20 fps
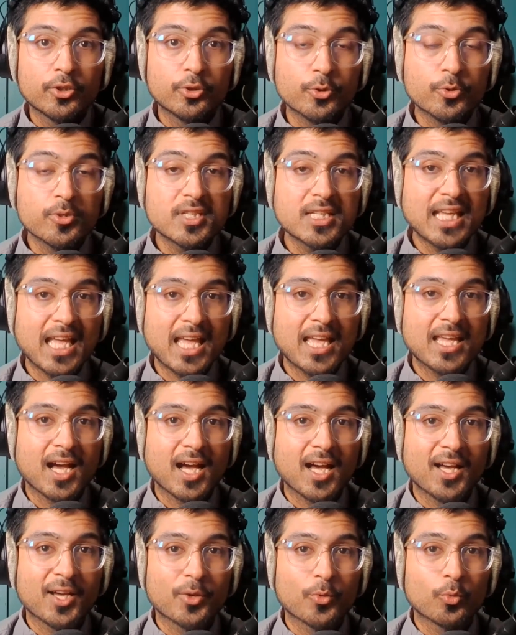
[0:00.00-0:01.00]
Using
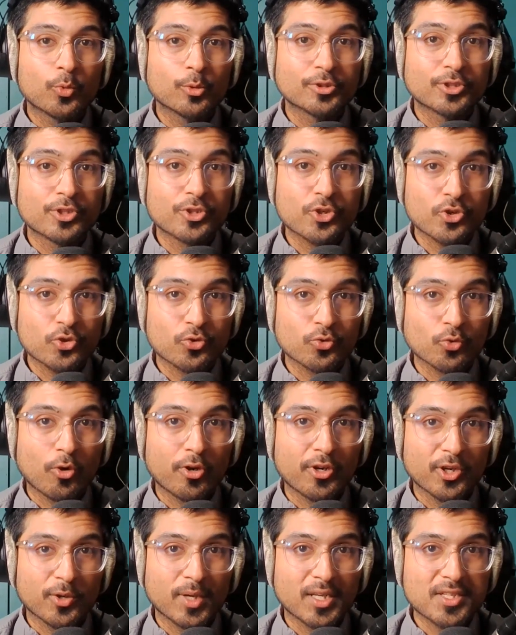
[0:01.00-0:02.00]
AI will
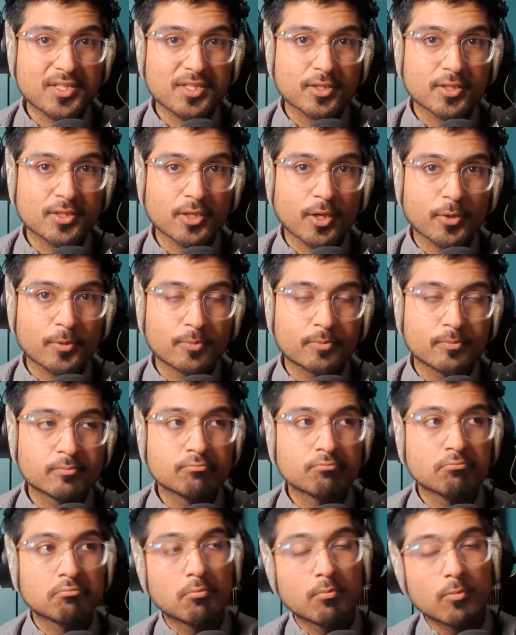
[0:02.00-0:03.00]
destroy your SEO,
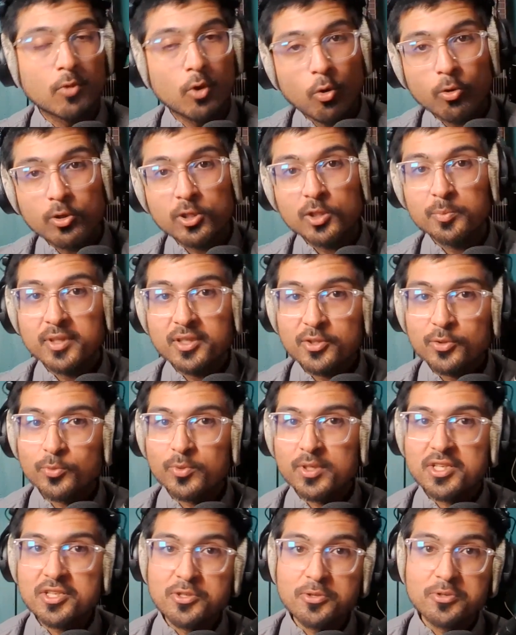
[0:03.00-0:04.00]
or it'll be the
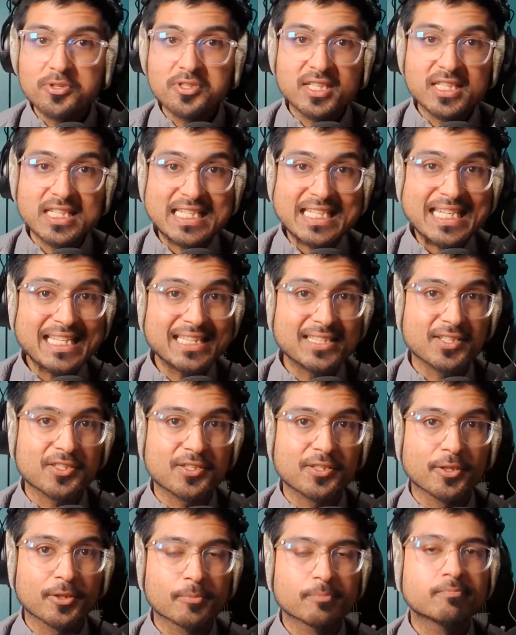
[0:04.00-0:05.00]
reason you succeed this
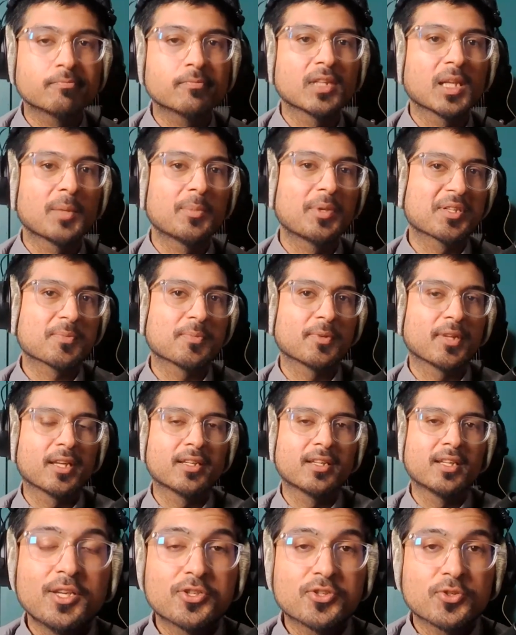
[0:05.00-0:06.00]
year. Let me explain.
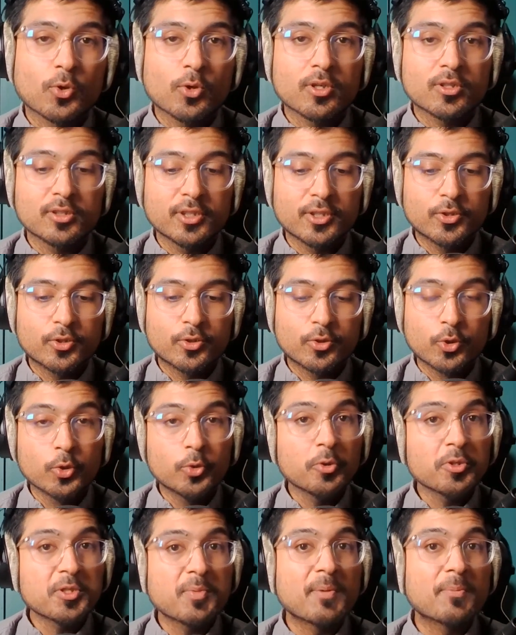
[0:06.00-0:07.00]
Historically,
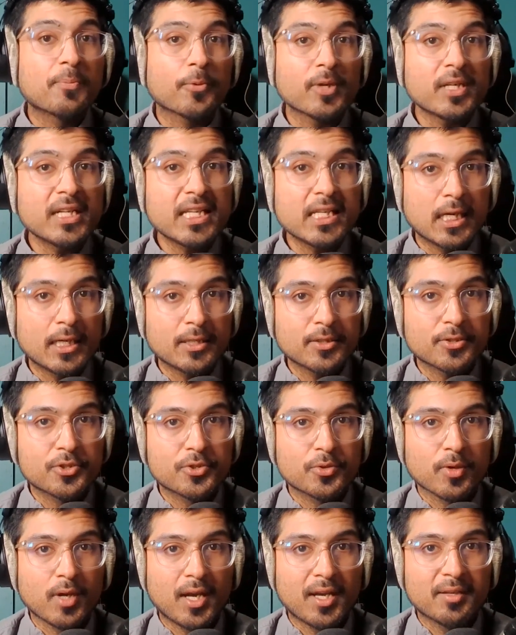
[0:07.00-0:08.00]
Google's been pretty cut and
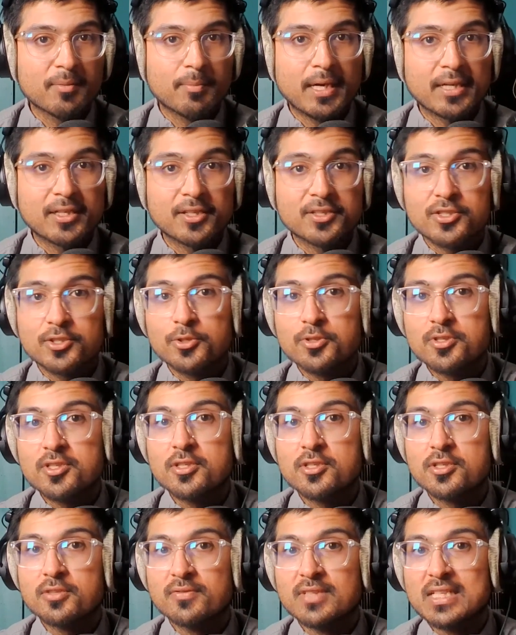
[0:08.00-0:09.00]
dry about its
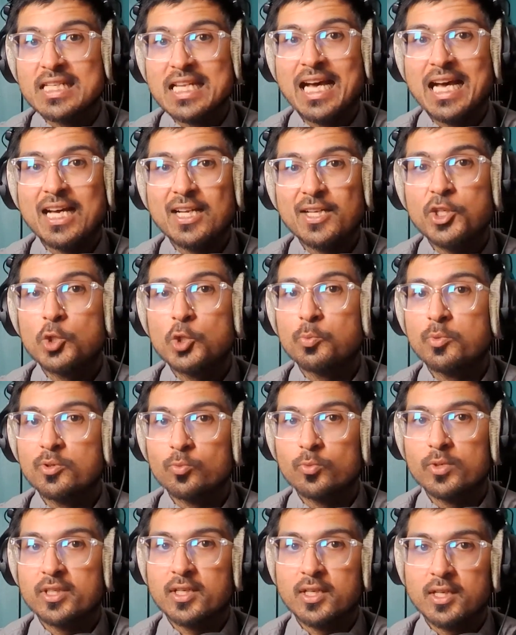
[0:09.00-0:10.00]
usage of non-human
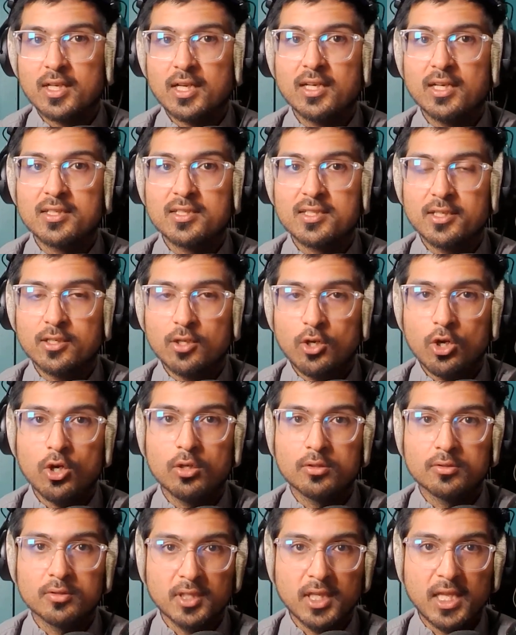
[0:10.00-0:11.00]
written content
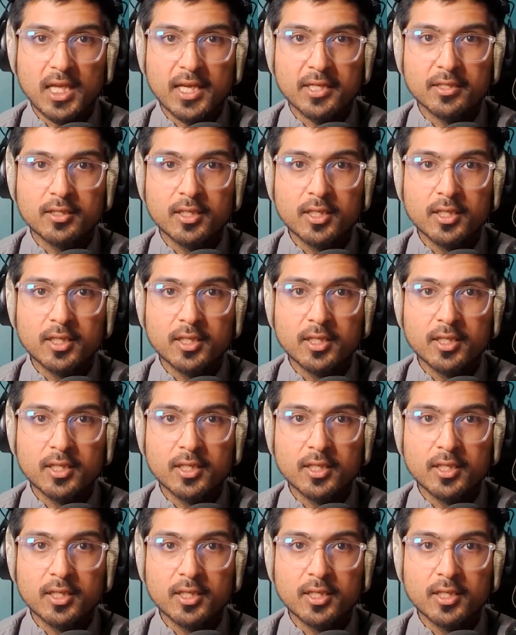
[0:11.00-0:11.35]
online.